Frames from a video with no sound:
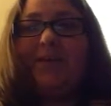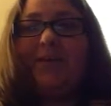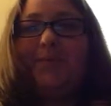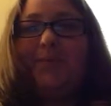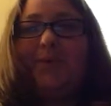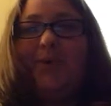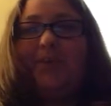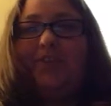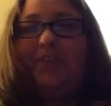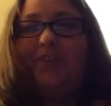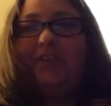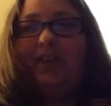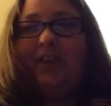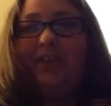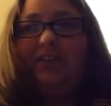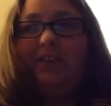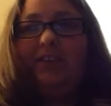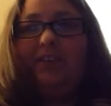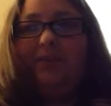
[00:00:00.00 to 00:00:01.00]
But with the
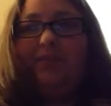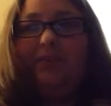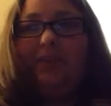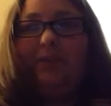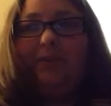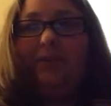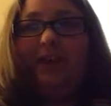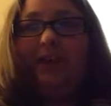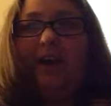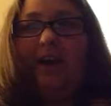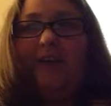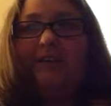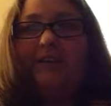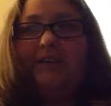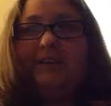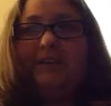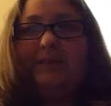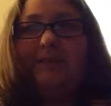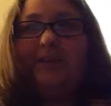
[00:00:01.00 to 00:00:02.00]
light on and filming, I
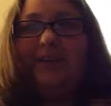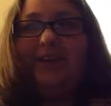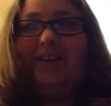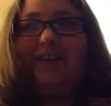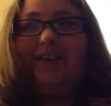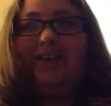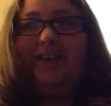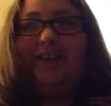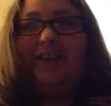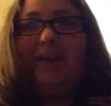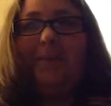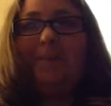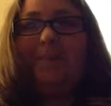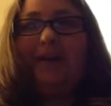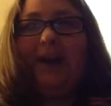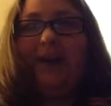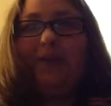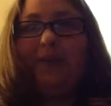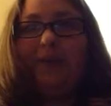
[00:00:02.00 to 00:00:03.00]
disappear and I'm
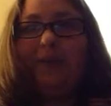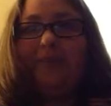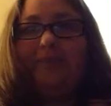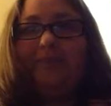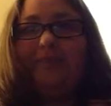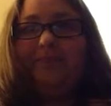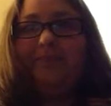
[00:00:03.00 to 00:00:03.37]
powder.